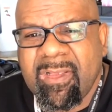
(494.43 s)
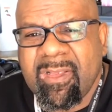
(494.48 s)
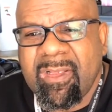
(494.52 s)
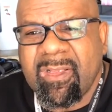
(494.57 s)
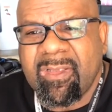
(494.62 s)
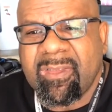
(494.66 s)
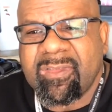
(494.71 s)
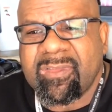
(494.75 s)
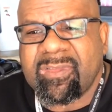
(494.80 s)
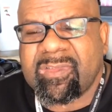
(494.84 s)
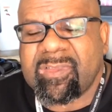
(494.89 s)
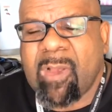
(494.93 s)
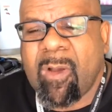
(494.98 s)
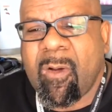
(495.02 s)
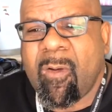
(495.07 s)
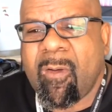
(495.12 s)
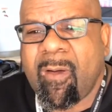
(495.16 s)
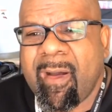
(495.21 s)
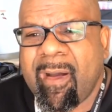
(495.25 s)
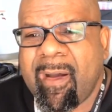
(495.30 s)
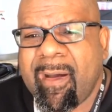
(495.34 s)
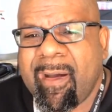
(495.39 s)

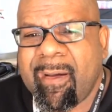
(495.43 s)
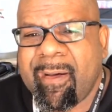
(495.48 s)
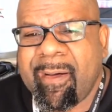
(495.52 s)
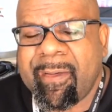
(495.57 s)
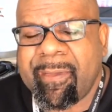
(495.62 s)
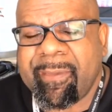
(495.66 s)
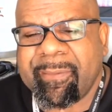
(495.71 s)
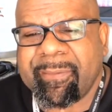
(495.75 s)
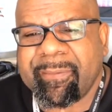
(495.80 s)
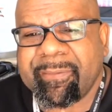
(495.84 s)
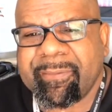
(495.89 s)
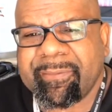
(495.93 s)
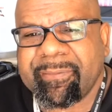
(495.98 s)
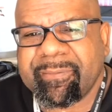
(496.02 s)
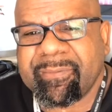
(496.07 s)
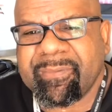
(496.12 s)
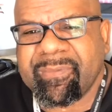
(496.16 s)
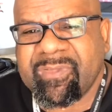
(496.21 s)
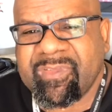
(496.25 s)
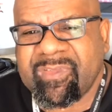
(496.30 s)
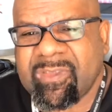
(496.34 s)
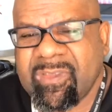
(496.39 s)
So
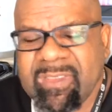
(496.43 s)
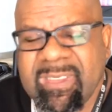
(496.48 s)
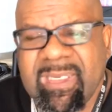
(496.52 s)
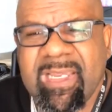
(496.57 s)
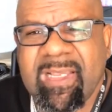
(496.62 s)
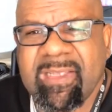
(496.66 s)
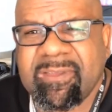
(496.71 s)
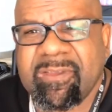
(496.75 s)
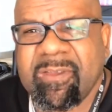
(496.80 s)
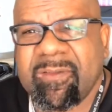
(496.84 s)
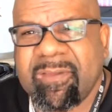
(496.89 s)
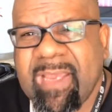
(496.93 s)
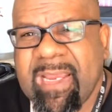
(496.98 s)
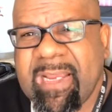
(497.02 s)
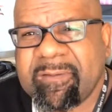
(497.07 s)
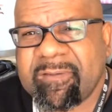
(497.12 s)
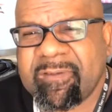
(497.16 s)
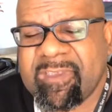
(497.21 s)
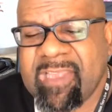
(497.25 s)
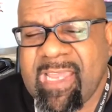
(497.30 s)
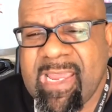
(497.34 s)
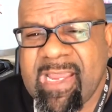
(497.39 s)

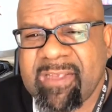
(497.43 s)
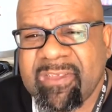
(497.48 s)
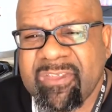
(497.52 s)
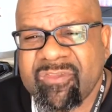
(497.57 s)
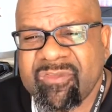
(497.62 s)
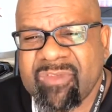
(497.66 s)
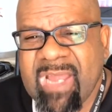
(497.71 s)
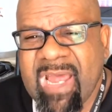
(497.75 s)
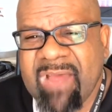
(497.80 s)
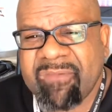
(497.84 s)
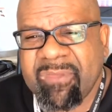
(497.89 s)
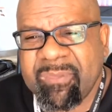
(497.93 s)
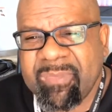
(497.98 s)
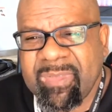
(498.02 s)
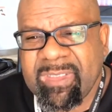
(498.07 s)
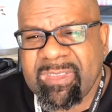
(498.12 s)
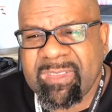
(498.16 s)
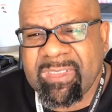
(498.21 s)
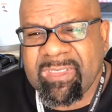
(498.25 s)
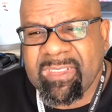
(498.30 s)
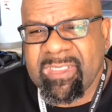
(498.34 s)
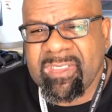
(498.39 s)
there's that, the
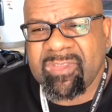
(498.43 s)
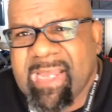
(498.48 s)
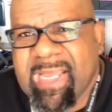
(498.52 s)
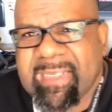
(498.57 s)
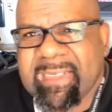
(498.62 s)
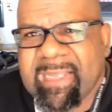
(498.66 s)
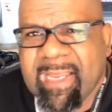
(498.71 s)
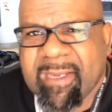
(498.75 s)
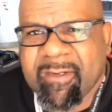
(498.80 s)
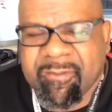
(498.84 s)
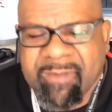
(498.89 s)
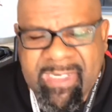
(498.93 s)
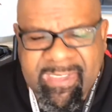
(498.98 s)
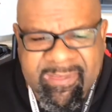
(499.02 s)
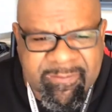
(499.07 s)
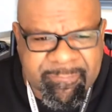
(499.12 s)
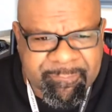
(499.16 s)
drivability. I digress.